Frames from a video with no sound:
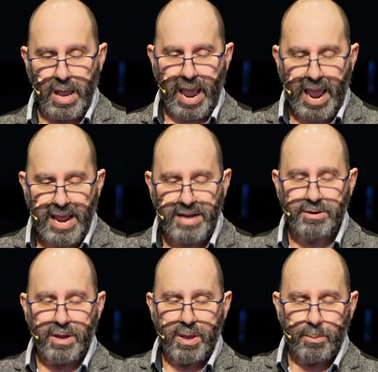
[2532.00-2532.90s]
And
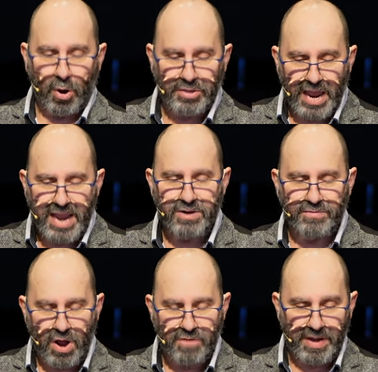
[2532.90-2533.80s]
by the end
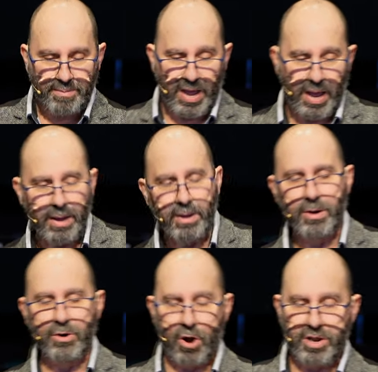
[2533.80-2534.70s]
of November
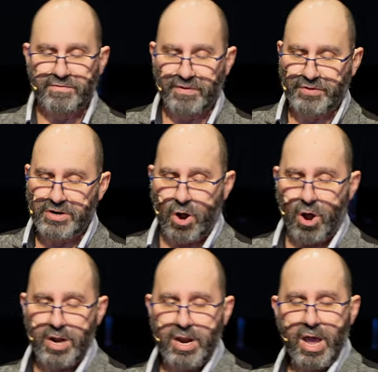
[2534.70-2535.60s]

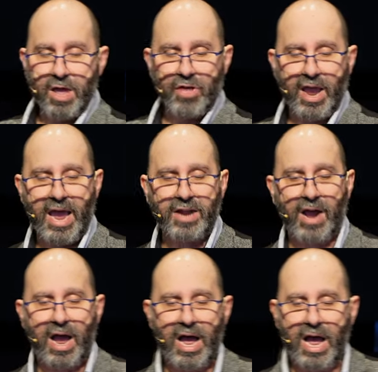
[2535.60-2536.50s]
1959, they had
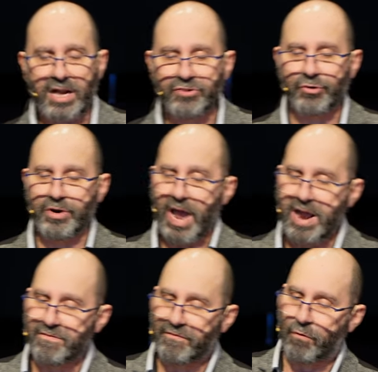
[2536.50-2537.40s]

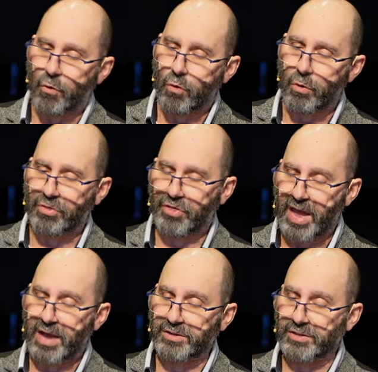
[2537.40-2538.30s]

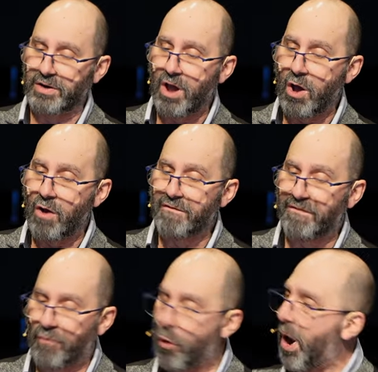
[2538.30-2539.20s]

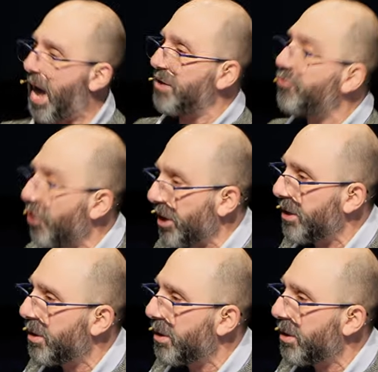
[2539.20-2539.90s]
104,400.